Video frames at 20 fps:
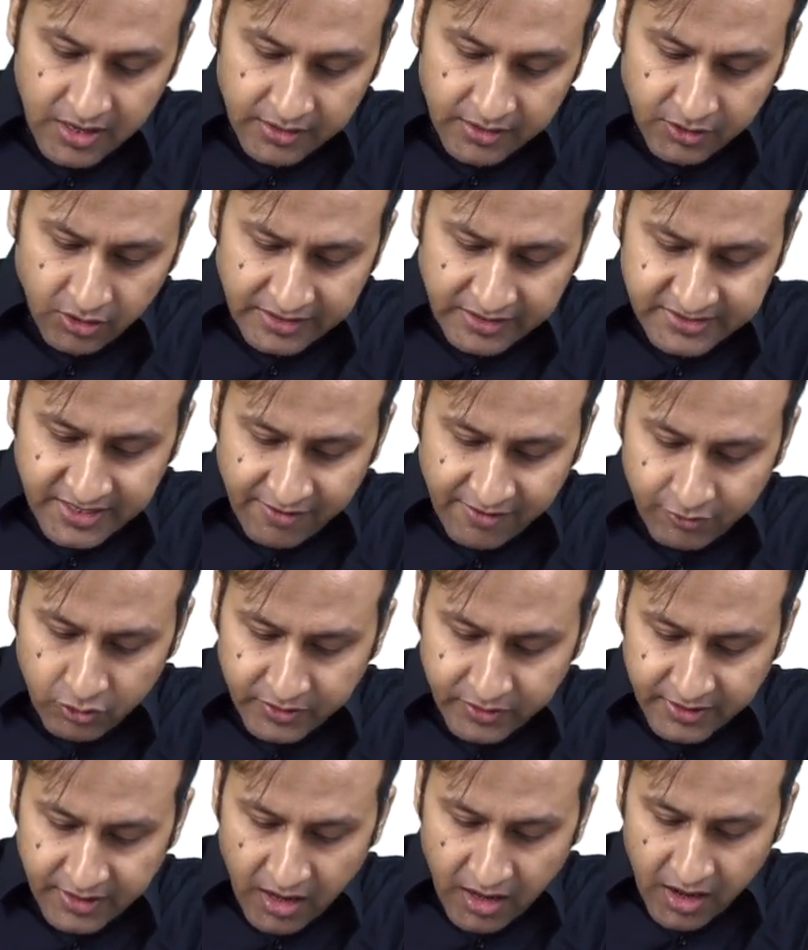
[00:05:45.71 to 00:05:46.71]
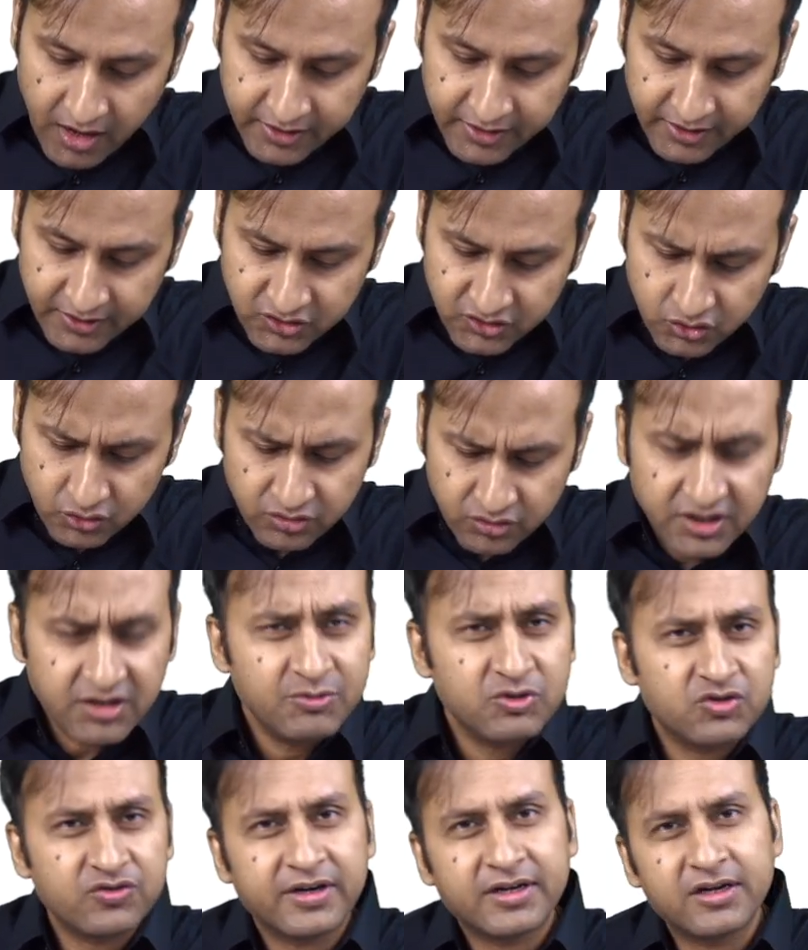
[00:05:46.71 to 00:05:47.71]
Now let's have a look at our case. Do you think
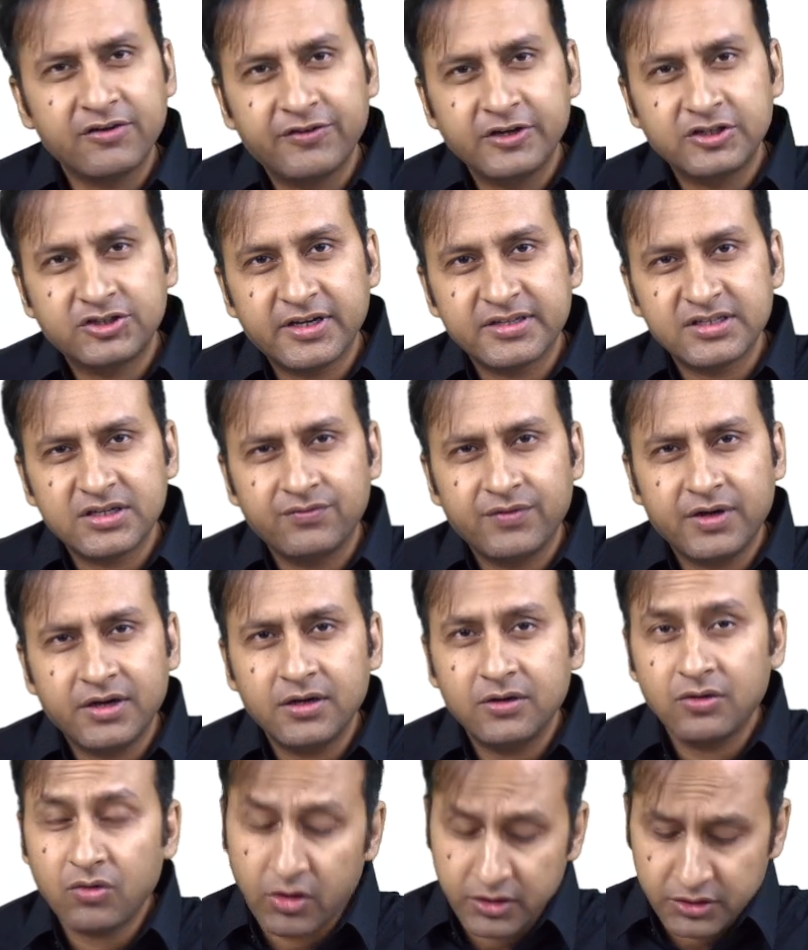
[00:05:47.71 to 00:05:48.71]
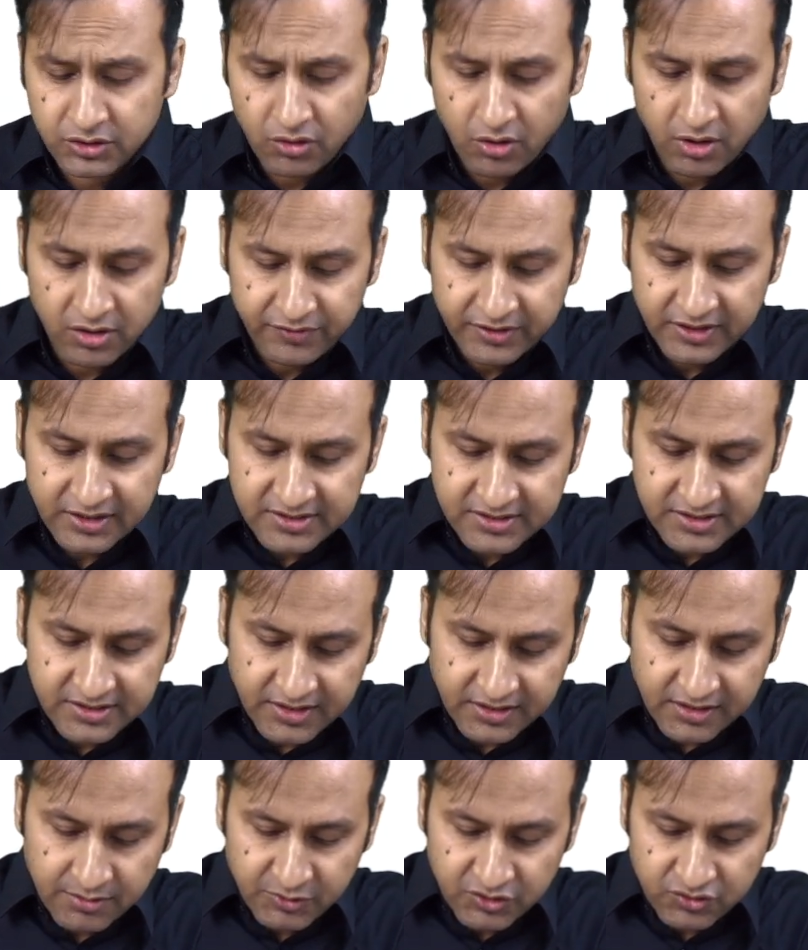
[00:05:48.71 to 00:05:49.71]
mesorectal fascia is invaded? Not at all. We can see
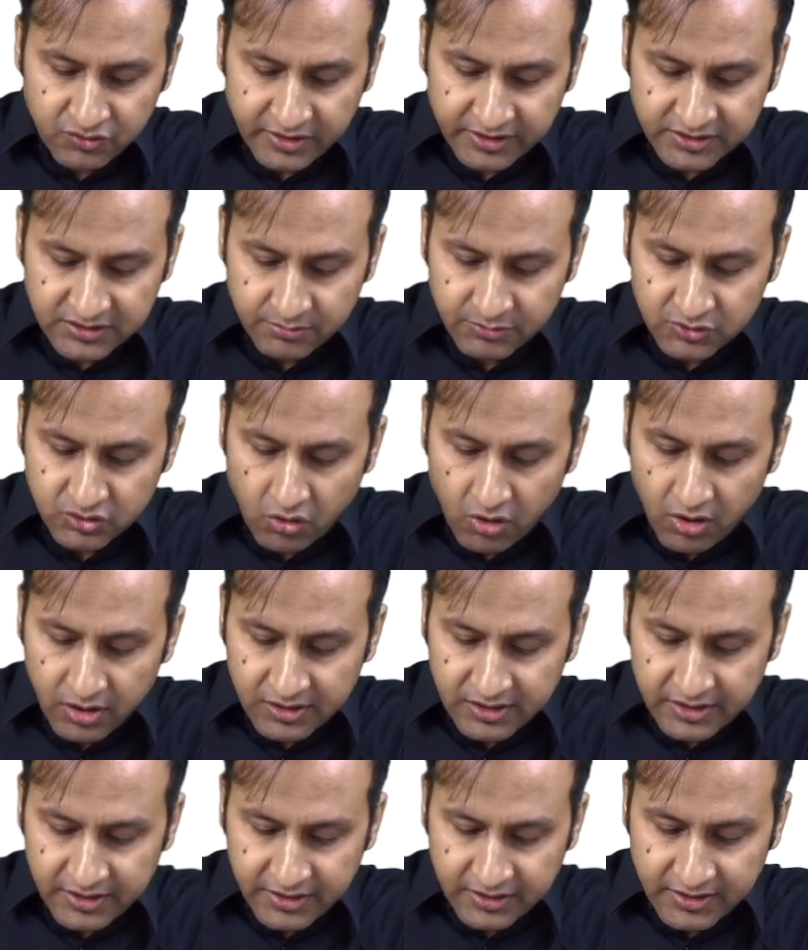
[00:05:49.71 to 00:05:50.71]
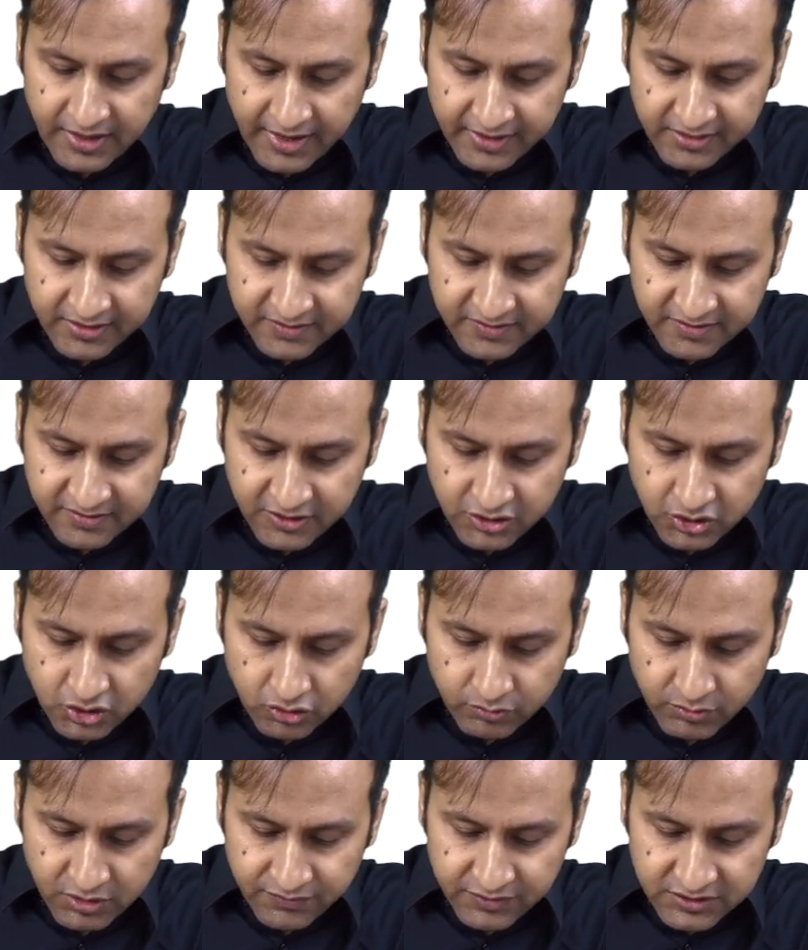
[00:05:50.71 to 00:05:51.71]
that the mesorectum is all clean, and this is the
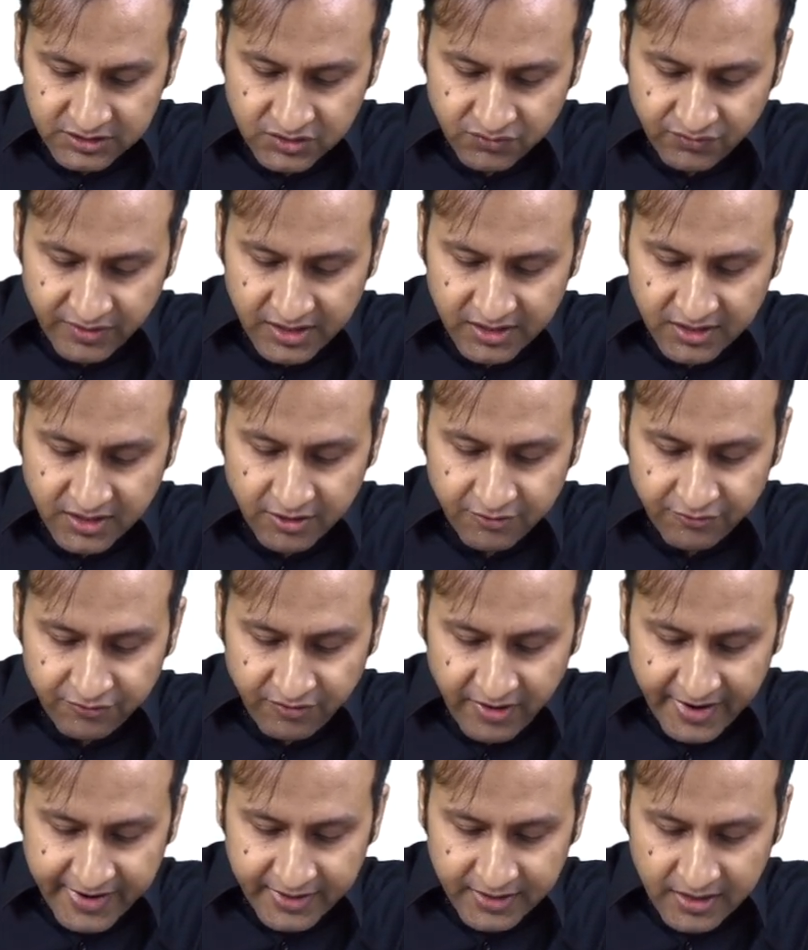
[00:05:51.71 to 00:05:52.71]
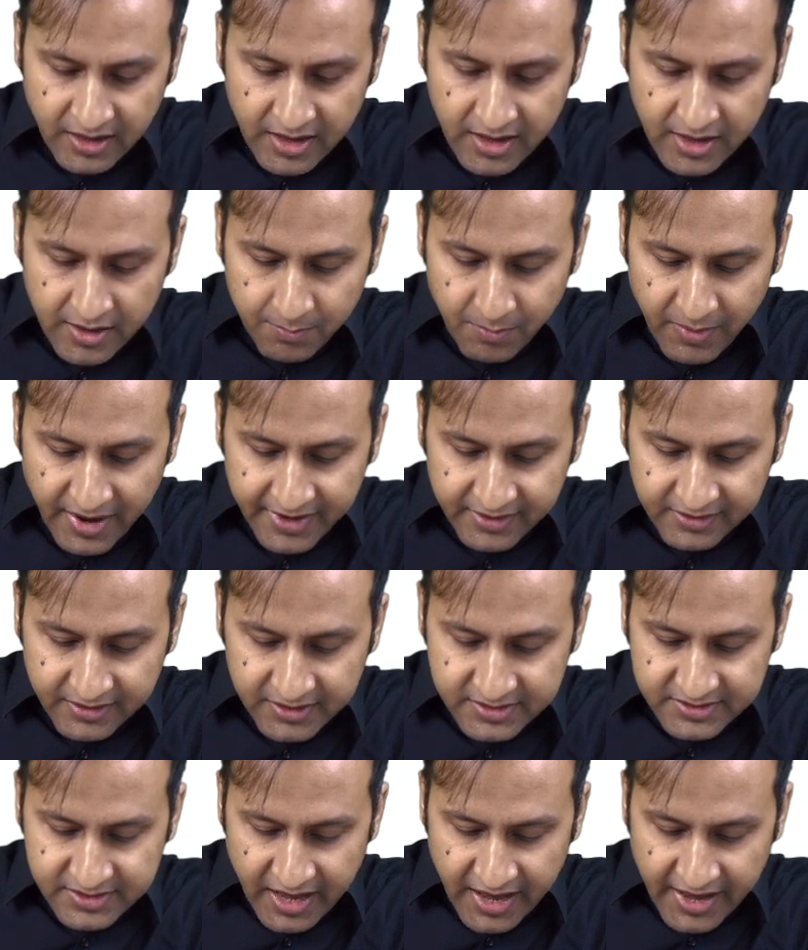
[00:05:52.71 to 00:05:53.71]
tumor which is well confined by
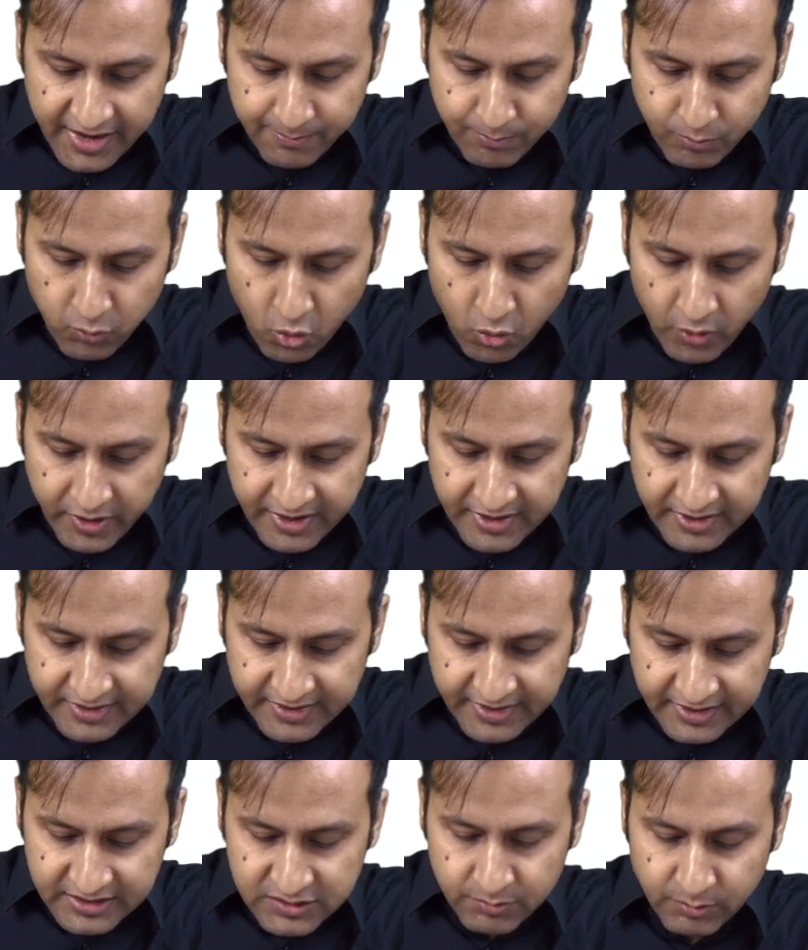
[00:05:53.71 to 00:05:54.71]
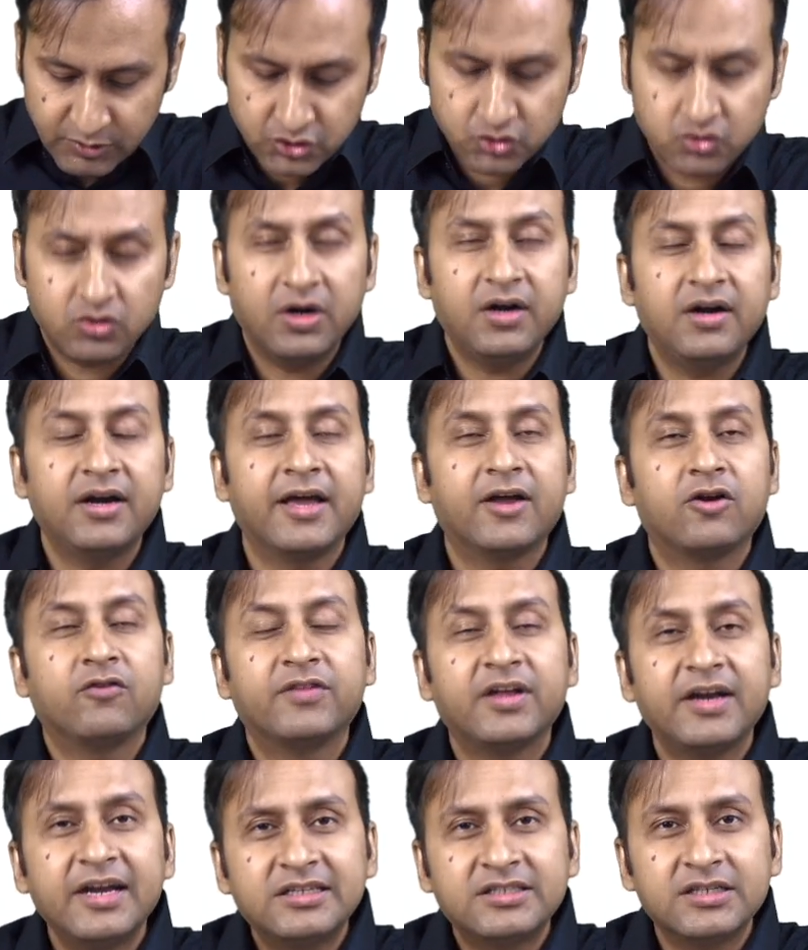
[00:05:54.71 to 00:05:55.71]
this hypointense muscular layer of
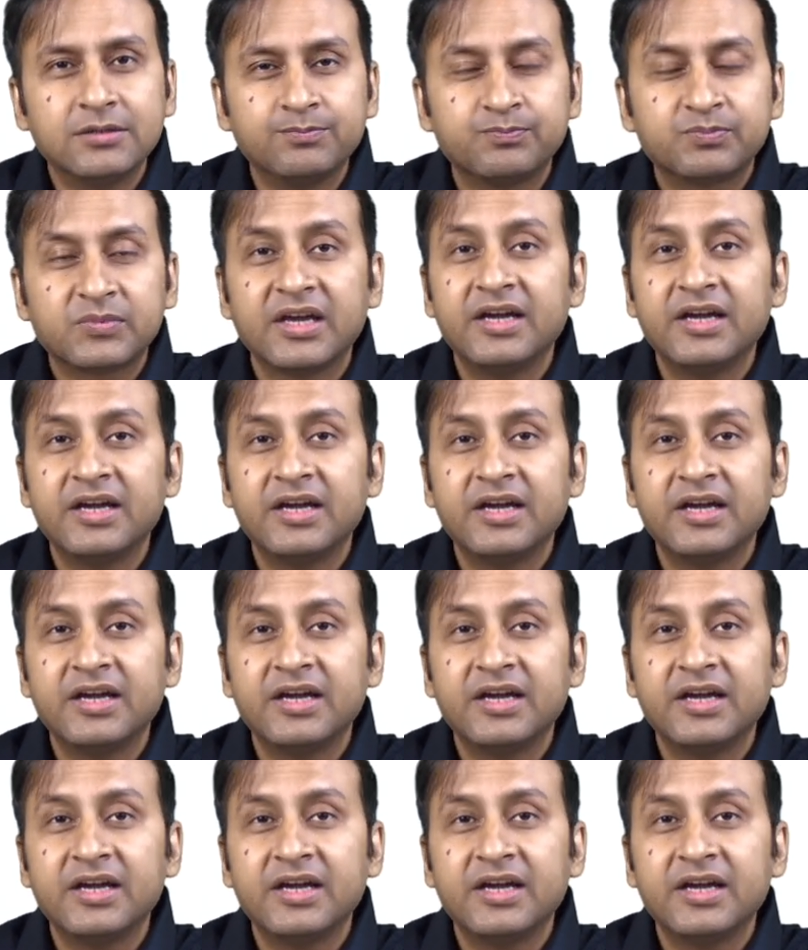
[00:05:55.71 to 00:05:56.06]
the rectum.